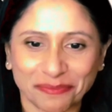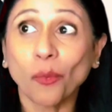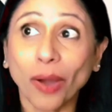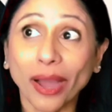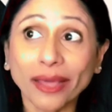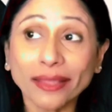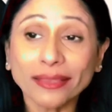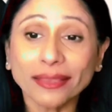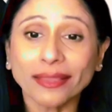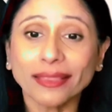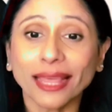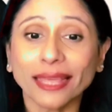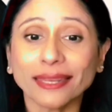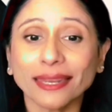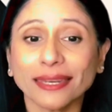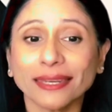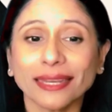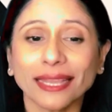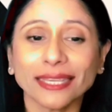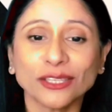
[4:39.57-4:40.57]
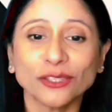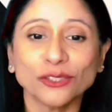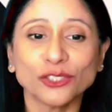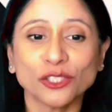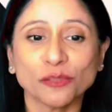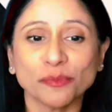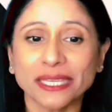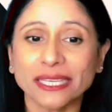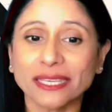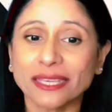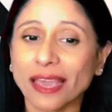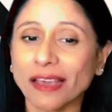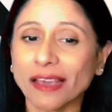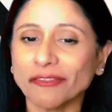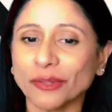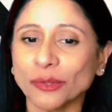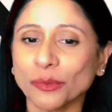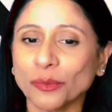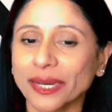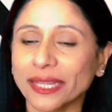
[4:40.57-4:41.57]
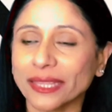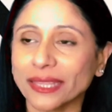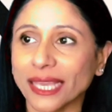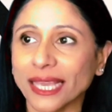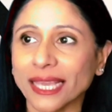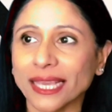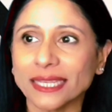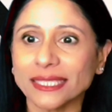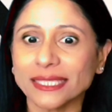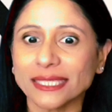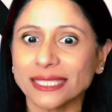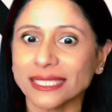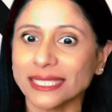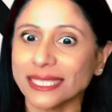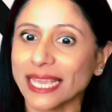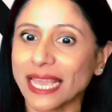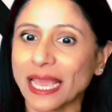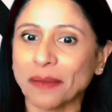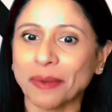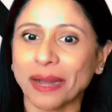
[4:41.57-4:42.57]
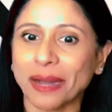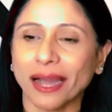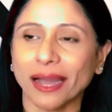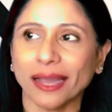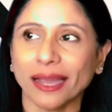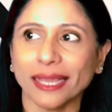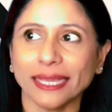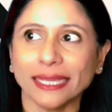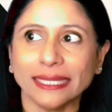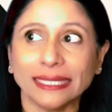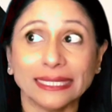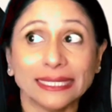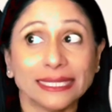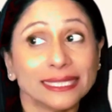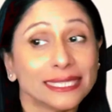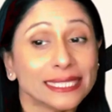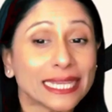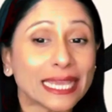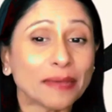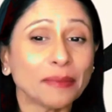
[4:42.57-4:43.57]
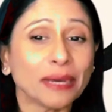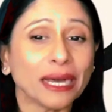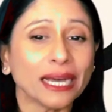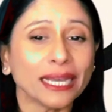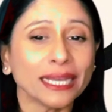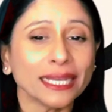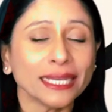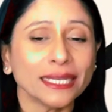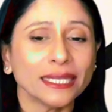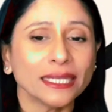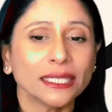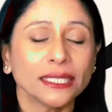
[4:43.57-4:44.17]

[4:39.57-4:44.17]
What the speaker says: One that I'd like you to be careful with is TMI. TMI?